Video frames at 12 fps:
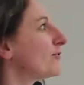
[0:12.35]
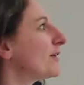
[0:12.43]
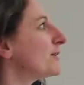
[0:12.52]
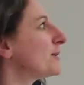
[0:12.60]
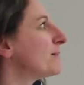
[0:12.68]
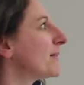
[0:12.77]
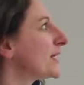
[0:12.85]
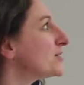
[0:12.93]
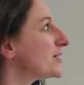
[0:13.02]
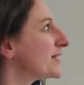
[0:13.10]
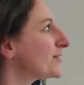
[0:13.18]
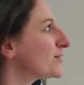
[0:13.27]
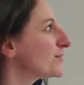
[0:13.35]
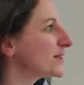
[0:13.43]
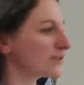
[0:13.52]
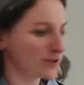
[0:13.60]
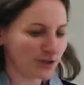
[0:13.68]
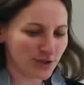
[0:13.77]
very much as a
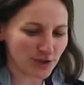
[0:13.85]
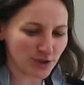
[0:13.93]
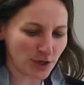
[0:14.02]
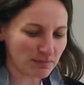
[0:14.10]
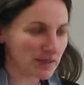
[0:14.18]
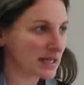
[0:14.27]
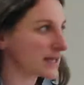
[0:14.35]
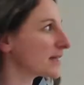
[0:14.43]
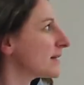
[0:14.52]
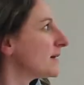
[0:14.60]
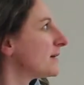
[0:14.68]
research topic.